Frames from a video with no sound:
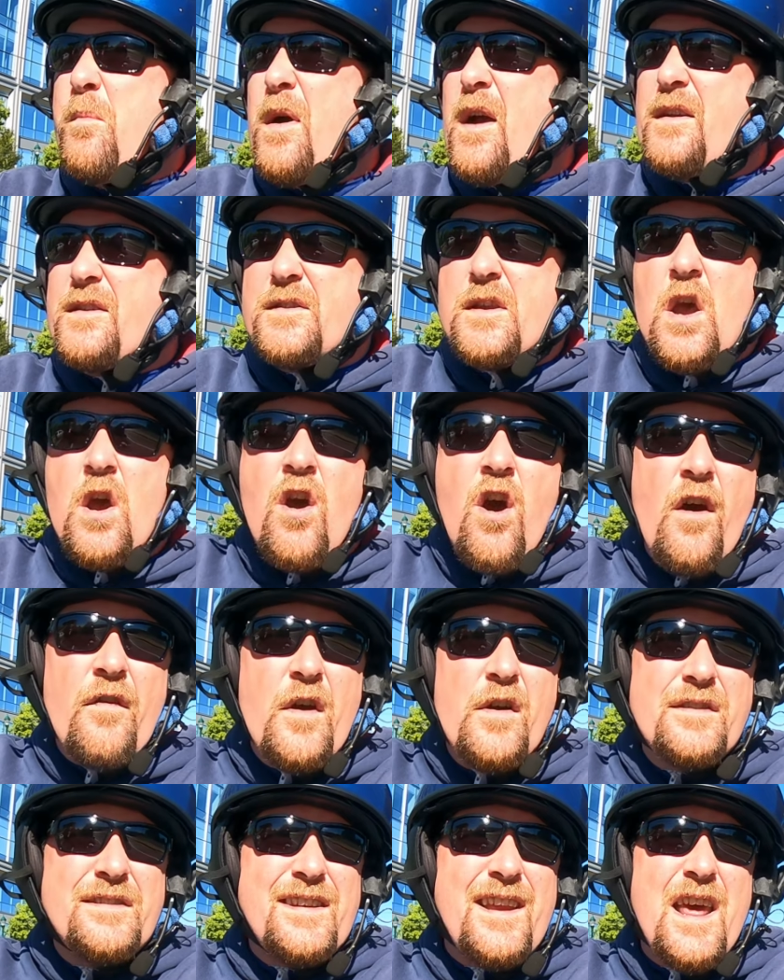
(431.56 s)
bucks.
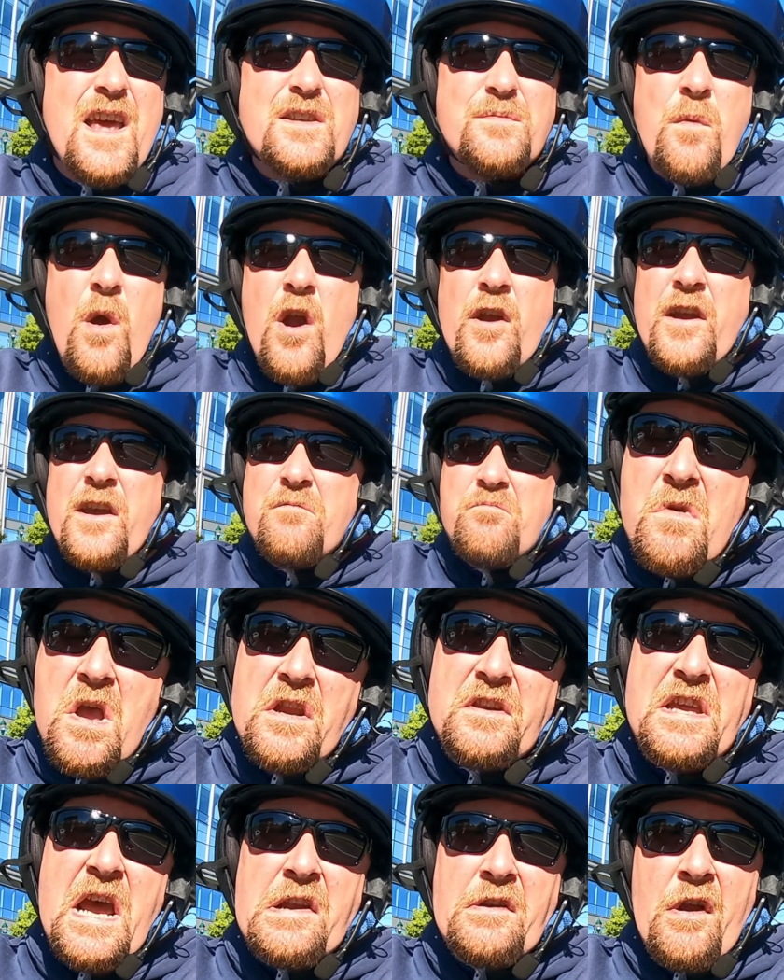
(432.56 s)
Although in today's market,
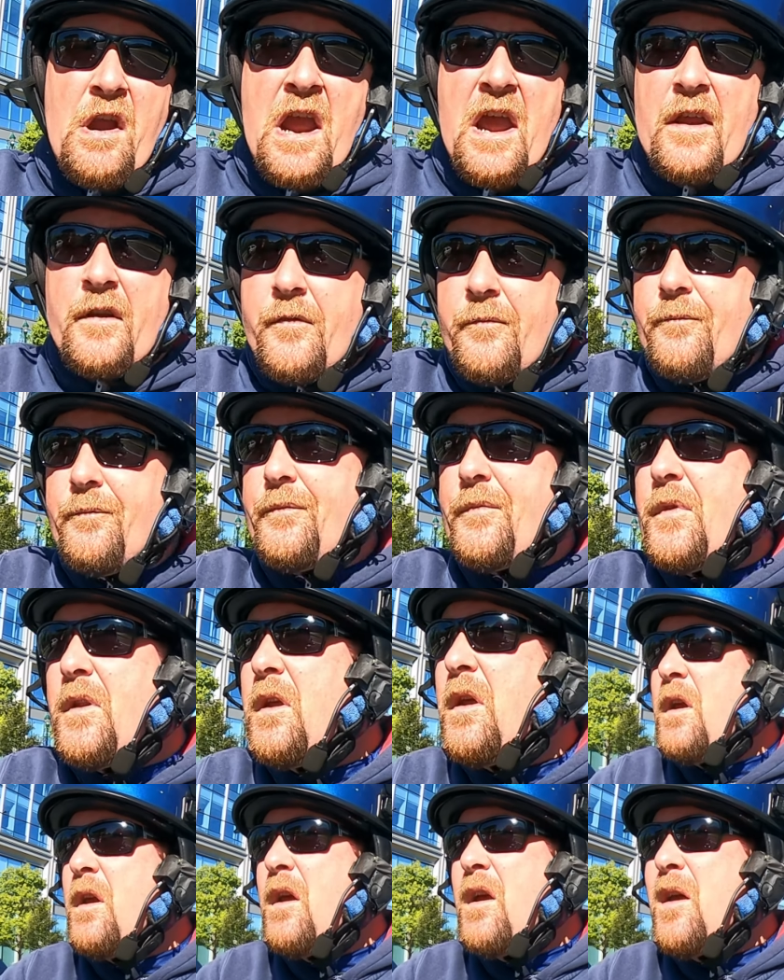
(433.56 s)
10 grand.
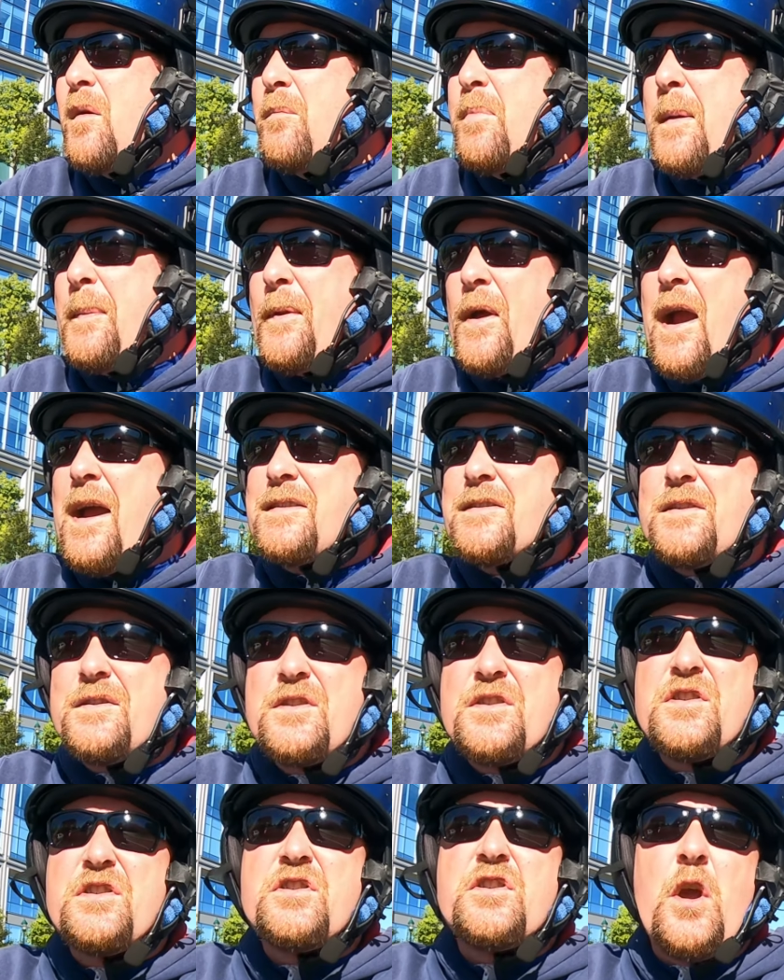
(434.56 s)
People are asking
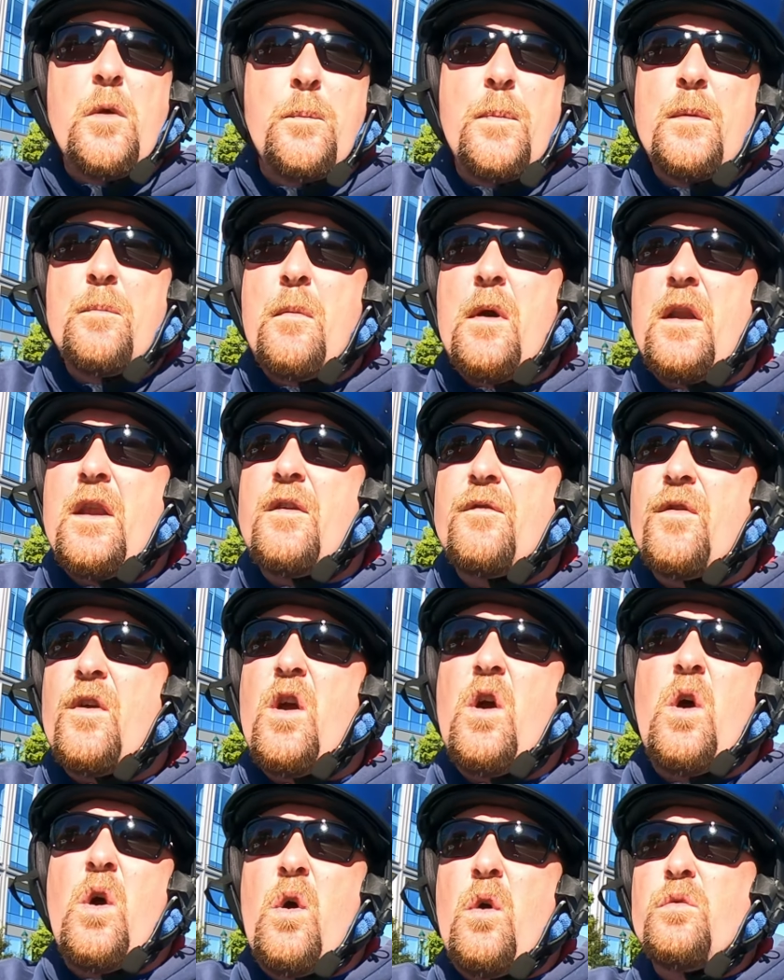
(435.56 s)
stupid money
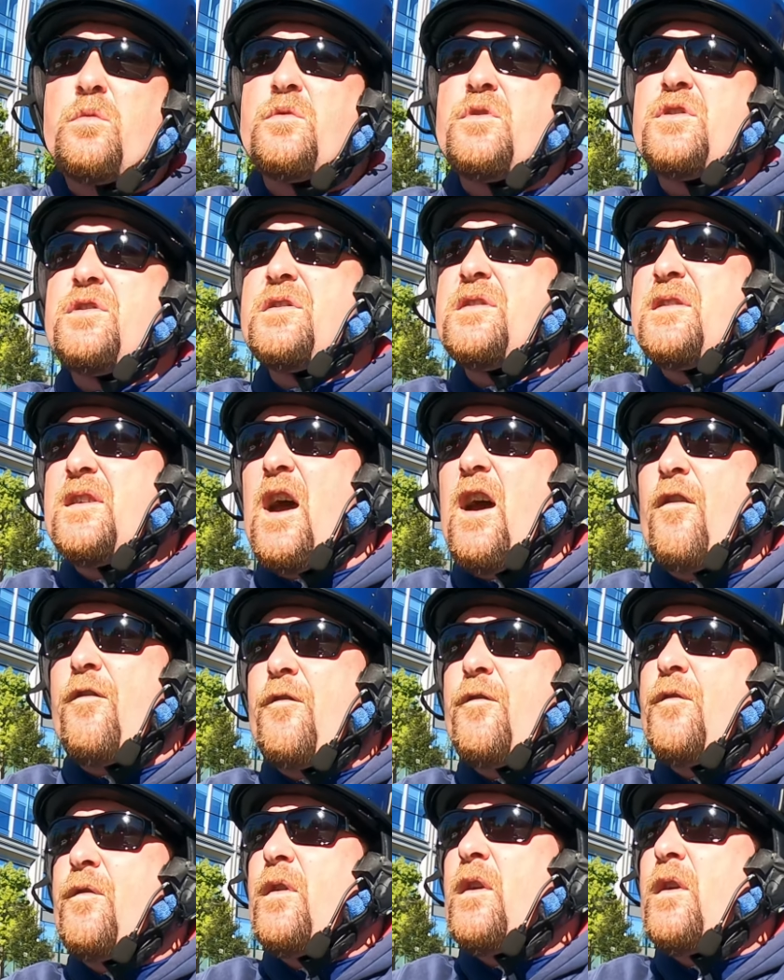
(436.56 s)
for old stuff.